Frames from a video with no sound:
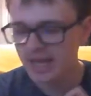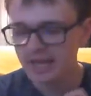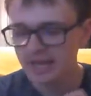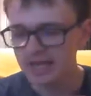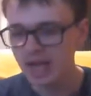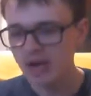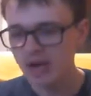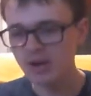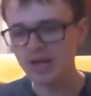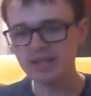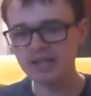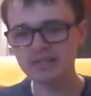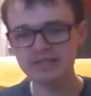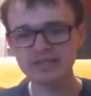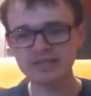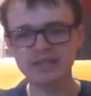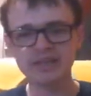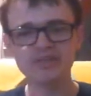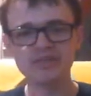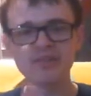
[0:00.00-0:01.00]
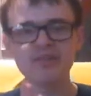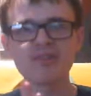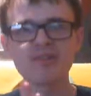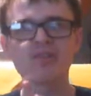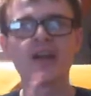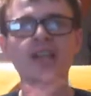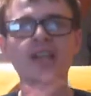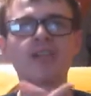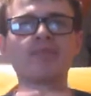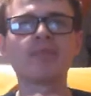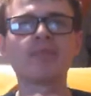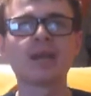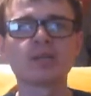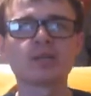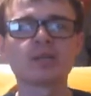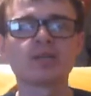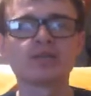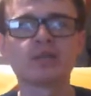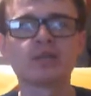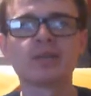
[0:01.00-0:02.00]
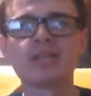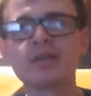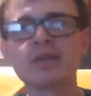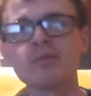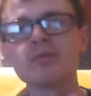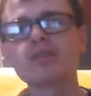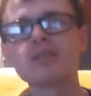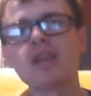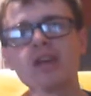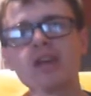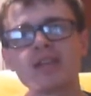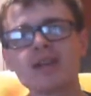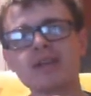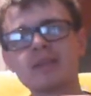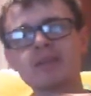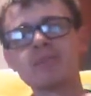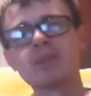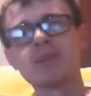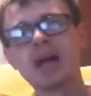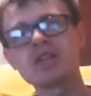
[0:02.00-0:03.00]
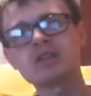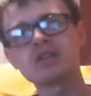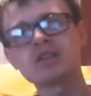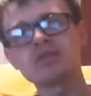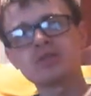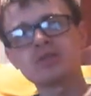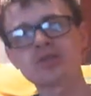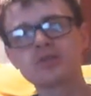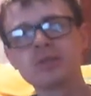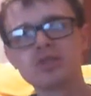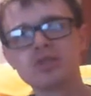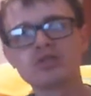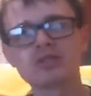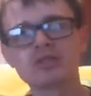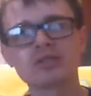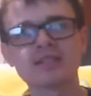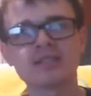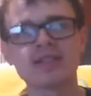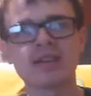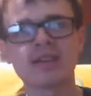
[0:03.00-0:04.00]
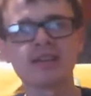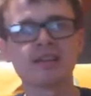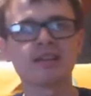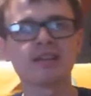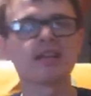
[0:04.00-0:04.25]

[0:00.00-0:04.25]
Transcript: Now, as if you're a fan of Banjo Kazooie, you will know that in Banjo Tooie, just to,